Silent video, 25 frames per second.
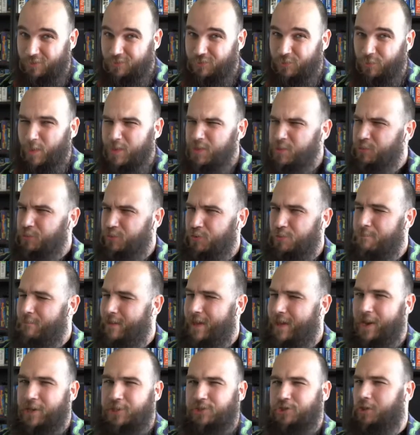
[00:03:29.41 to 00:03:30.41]
So I used to
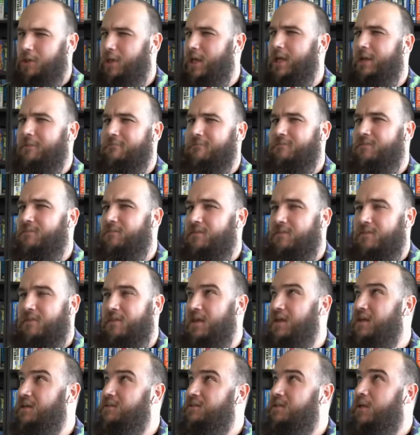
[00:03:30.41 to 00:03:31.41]
manage a lot of
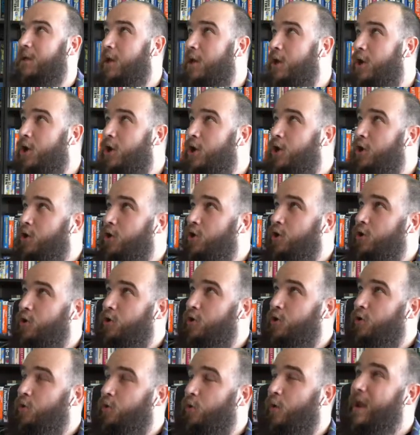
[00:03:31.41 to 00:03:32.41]
things
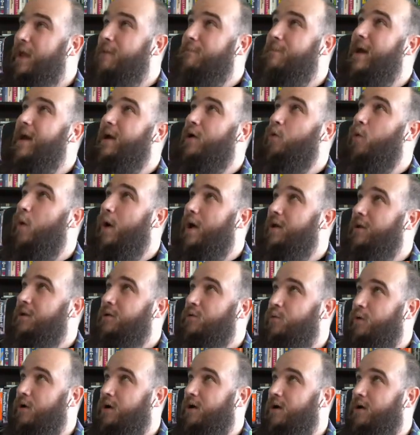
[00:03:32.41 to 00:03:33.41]
way back
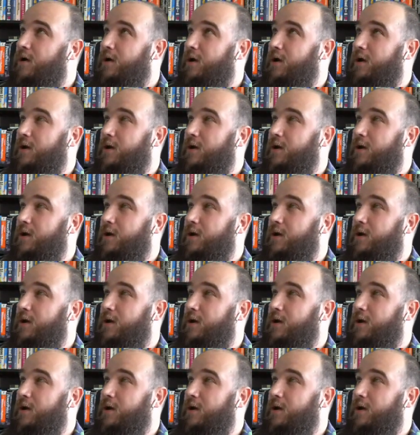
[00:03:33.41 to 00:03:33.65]
where